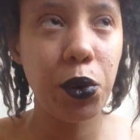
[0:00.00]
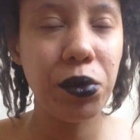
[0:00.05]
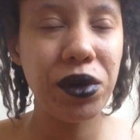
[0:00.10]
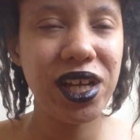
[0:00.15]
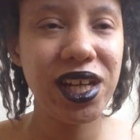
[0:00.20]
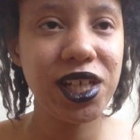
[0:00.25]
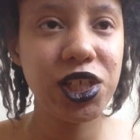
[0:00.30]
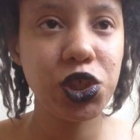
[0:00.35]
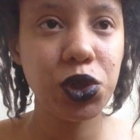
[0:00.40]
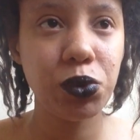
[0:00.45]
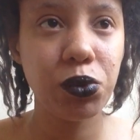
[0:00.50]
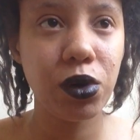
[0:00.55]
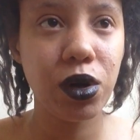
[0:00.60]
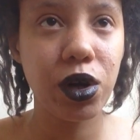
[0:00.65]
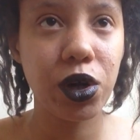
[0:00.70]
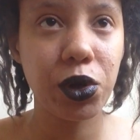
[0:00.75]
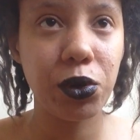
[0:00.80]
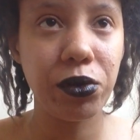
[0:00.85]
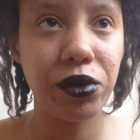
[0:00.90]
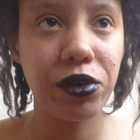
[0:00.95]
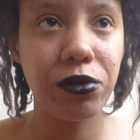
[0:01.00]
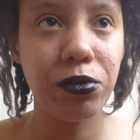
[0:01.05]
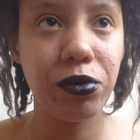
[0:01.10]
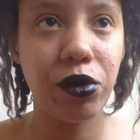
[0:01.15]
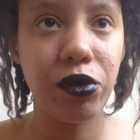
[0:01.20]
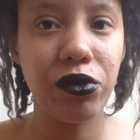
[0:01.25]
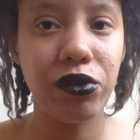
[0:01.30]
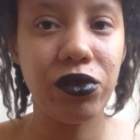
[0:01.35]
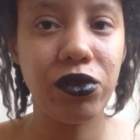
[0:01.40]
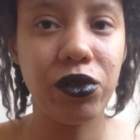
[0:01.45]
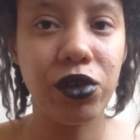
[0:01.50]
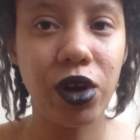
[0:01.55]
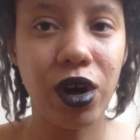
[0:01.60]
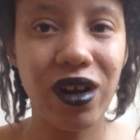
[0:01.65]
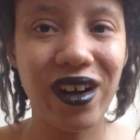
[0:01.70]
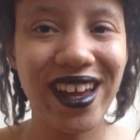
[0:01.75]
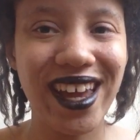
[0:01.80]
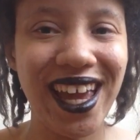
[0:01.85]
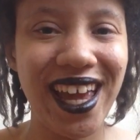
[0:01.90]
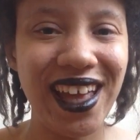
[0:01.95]
We need to work with both
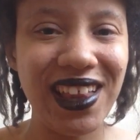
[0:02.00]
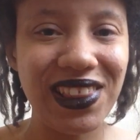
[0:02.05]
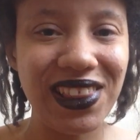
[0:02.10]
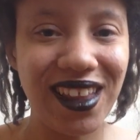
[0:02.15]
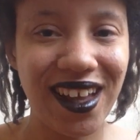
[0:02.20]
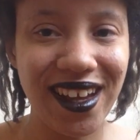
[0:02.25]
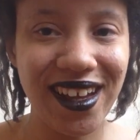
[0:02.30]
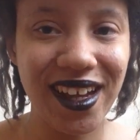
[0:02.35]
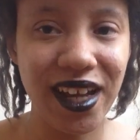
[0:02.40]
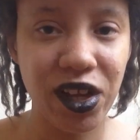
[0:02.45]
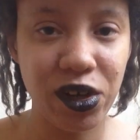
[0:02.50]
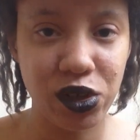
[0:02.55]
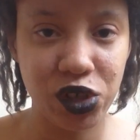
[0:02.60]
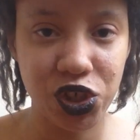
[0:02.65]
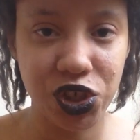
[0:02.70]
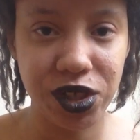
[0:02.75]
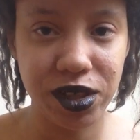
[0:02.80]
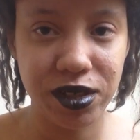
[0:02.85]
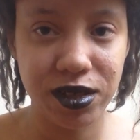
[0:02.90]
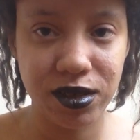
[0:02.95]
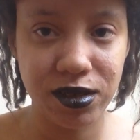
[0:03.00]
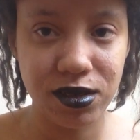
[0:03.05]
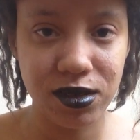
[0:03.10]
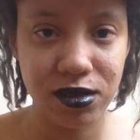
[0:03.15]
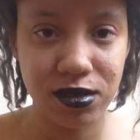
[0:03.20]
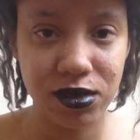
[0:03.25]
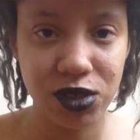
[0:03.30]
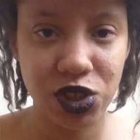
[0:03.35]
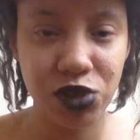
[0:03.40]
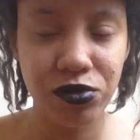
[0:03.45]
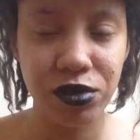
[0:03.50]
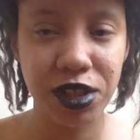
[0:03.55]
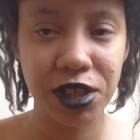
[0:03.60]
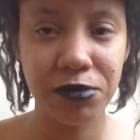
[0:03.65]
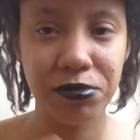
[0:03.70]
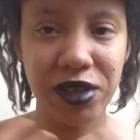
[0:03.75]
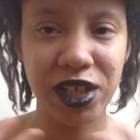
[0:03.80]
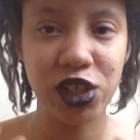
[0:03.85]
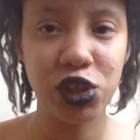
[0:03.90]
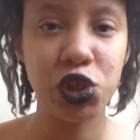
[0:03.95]
dark and light energies to
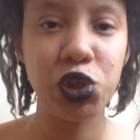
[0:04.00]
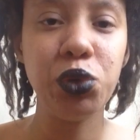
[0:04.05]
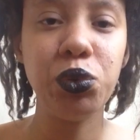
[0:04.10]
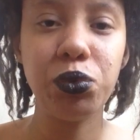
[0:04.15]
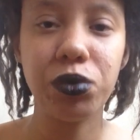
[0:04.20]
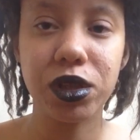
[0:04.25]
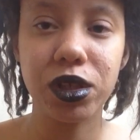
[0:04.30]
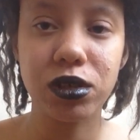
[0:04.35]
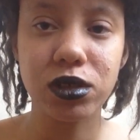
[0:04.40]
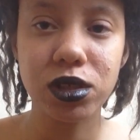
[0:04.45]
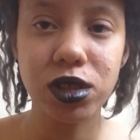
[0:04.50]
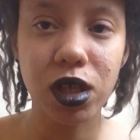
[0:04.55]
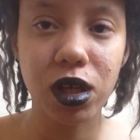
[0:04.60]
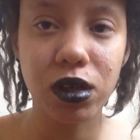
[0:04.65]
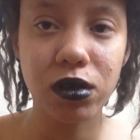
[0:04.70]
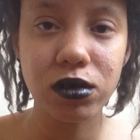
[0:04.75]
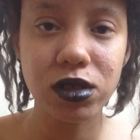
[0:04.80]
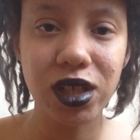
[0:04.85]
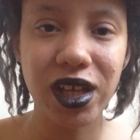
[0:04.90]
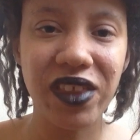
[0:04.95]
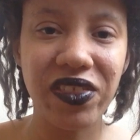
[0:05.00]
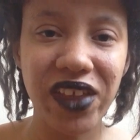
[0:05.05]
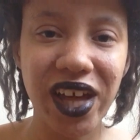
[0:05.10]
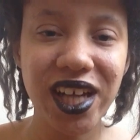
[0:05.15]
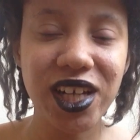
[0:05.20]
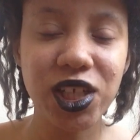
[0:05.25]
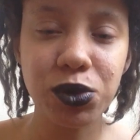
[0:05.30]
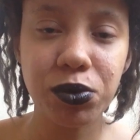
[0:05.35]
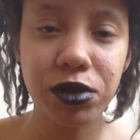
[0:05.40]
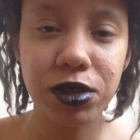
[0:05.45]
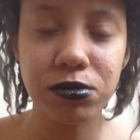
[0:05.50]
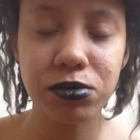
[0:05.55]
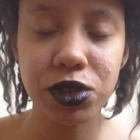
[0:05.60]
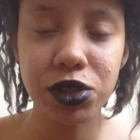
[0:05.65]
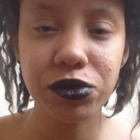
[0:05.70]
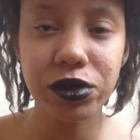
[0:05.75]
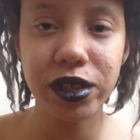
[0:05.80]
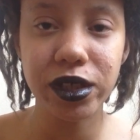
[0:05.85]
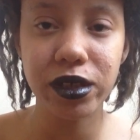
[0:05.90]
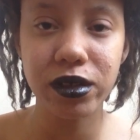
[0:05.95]
really be in tune with ourselves, and that is what I'm
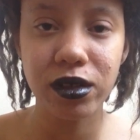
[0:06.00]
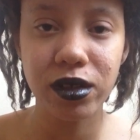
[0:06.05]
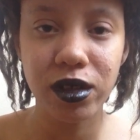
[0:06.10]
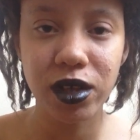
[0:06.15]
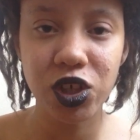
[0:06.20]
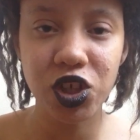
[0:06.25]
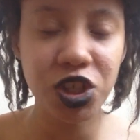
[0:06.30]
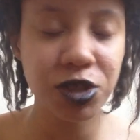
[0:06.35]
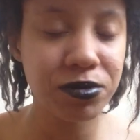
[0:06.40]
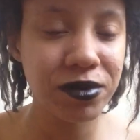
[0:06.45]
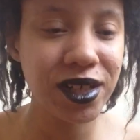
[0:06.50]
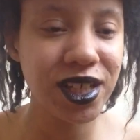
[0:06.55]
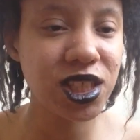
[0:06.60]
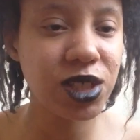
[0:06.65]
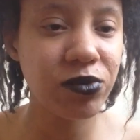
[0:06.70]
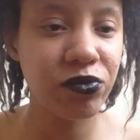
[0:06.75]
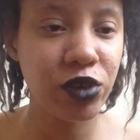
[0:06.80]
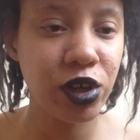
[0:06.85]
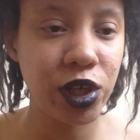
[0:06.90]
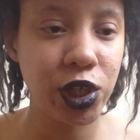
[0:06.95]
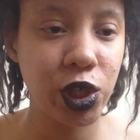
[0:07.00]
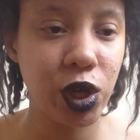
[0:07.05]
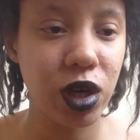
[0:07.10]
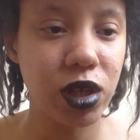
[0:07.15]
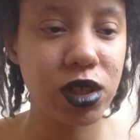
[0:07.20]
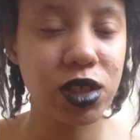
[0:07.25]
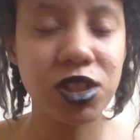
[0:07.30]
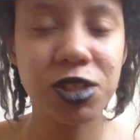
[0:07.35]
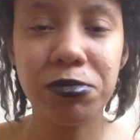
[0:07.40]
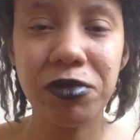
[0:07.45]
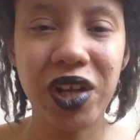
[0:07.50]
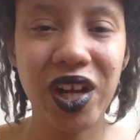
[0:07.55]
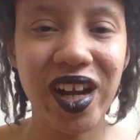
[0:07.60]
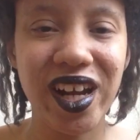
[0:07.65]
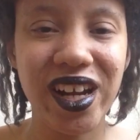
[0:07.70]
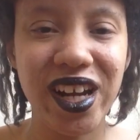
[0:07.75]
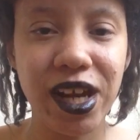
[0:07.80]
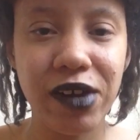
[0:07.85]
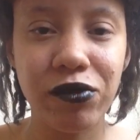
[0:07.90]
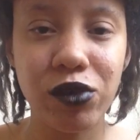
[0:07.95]
doing. Just because I'm very dark doesn't mean
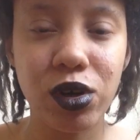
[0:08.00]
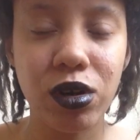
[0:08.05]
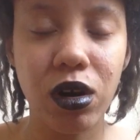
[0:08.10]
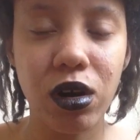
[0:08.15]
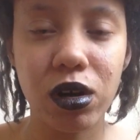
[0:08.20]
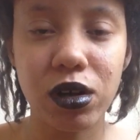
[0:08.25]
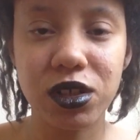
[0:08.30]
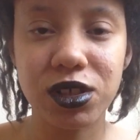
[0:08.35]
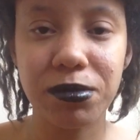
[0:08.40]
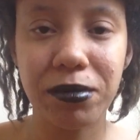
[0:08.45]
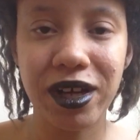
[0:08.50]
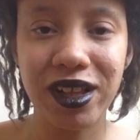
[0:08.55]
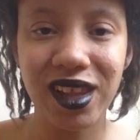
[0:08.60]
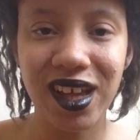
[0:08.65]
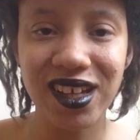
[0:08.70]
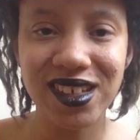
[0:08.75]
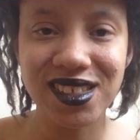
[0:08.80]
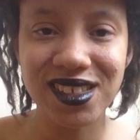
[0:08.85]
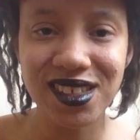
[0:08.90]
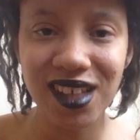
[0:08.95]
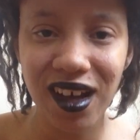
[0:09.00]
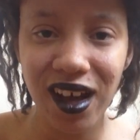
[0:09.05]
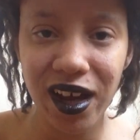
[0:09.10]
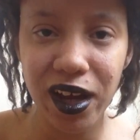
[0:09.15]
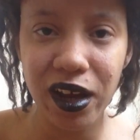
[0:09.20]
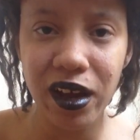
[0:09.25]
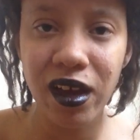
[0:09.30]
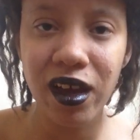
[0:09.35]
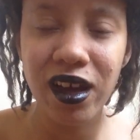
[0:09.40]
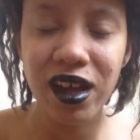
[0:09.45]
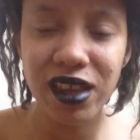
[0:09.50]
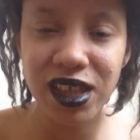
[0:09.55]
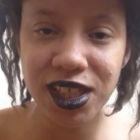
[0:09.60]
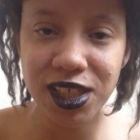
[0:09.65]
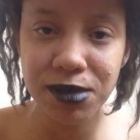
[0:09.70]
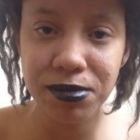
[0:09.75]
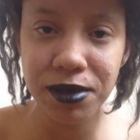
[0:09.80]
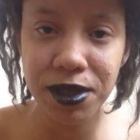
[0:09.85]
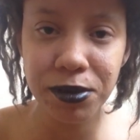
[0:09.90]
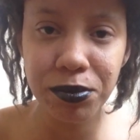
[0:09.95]
I never harness my light side.
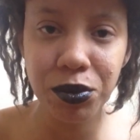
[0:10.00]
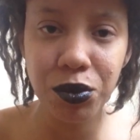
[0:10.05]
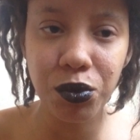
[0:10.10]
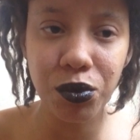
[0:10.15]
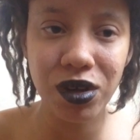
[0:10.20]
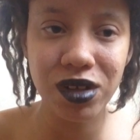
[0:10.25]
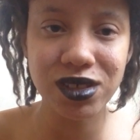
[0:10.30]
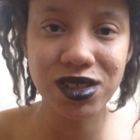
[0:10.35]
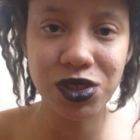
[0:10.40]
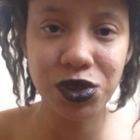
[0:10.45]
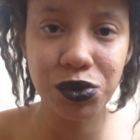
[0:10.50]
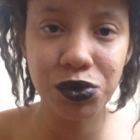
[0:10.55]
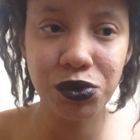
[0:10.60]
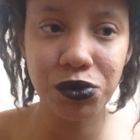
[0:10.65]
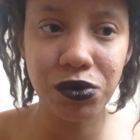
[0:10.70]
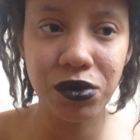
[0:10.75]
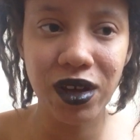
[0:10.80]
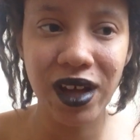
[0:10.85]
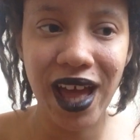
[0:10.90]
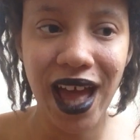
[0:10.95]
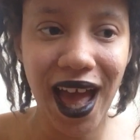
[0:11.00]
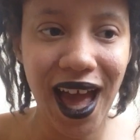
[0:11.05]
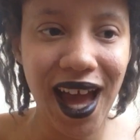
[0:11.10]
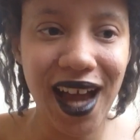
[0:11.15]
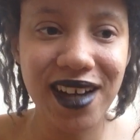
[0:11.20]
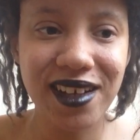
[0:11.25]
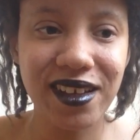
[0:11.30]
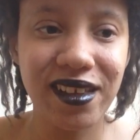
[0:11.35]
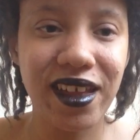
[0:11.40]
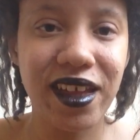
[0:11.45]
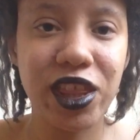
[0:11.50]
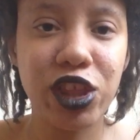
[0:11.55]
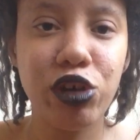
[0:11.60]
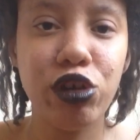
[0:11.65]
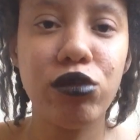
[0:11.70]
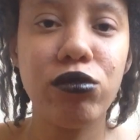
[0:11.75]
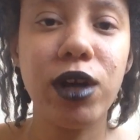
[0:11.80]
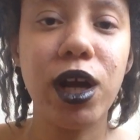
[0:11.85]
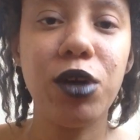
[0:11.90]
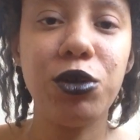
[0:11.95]
These people want to act like
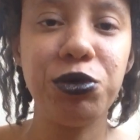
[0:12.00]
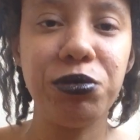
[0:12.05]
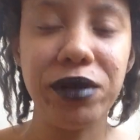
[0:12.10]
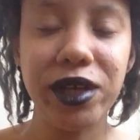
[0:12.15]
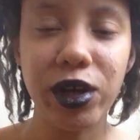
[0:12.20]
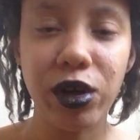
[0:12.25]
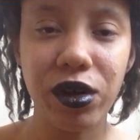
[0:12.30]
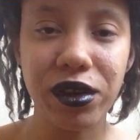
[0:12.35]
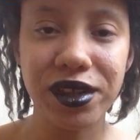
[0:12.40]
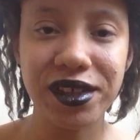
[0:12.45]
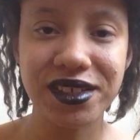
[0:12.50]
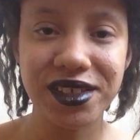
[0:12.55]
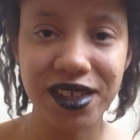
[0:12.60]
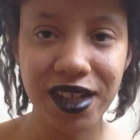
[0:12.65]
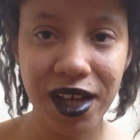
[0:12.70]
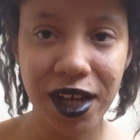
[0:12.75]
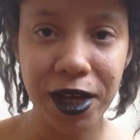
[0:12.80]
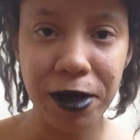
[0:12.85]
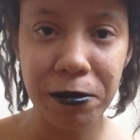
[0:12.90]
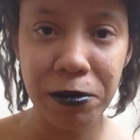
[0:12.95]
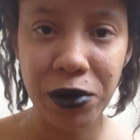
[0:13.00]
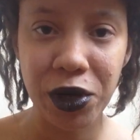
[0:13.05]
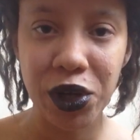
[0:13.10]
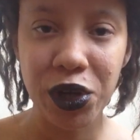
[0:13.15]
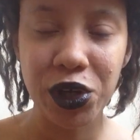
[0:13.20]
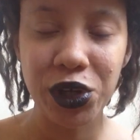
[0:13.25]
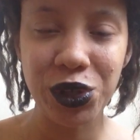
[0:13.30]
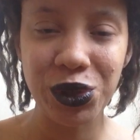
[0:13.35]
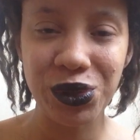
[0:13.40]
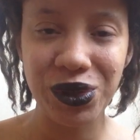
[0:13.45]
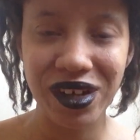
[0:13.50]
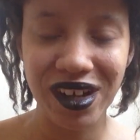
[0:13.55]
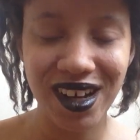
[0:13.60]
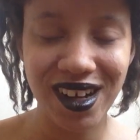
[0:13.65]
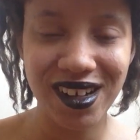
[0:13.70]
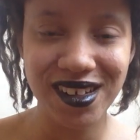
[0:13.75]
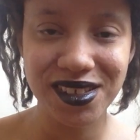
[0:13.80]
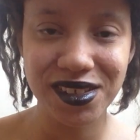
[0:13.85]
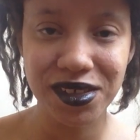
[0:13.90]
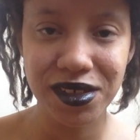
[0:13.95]
they're around me all the time. You're
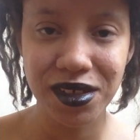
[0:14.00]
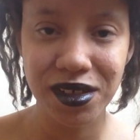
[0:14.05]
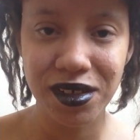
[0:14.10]
not.